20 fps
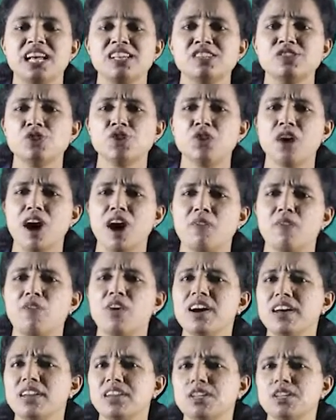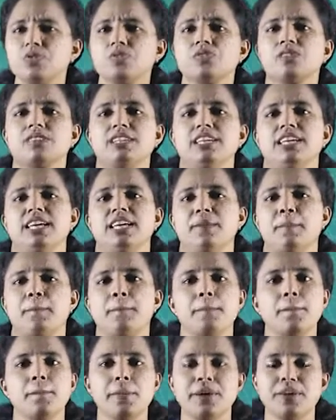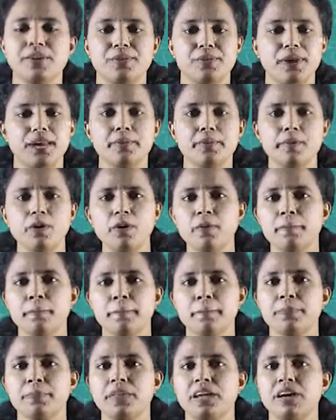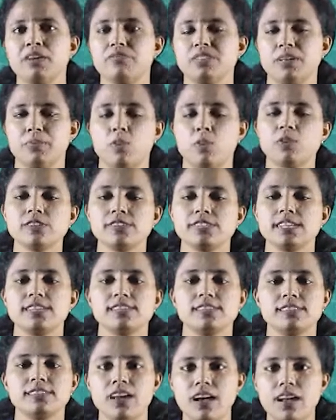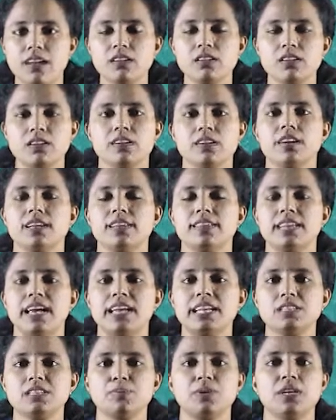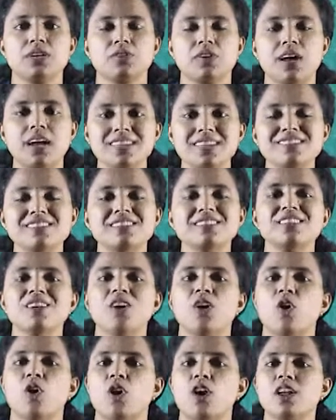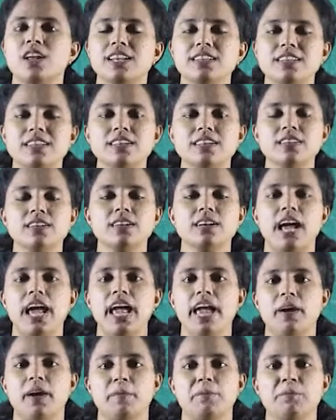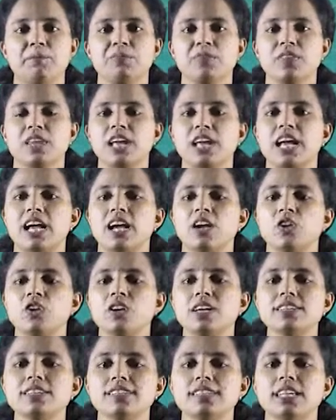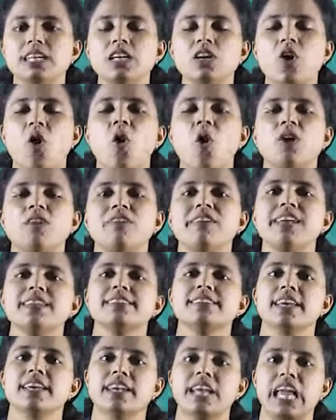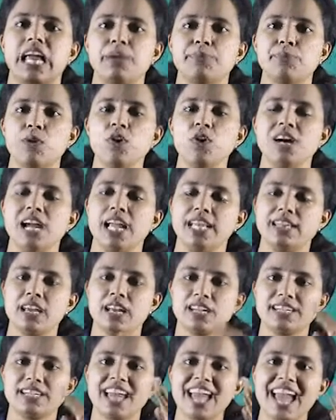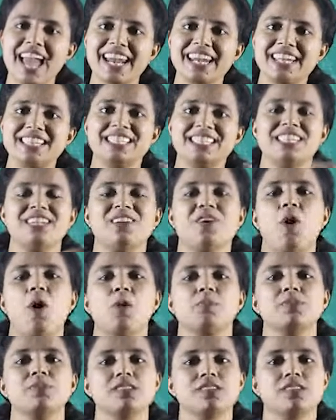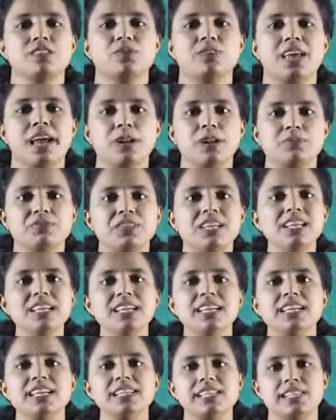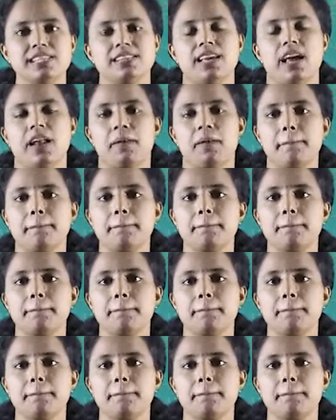So where do you see a rainbow? Suppose there is sun that is being risen or in the air. You can see always a rainbow in the direction opposite to that of the sun.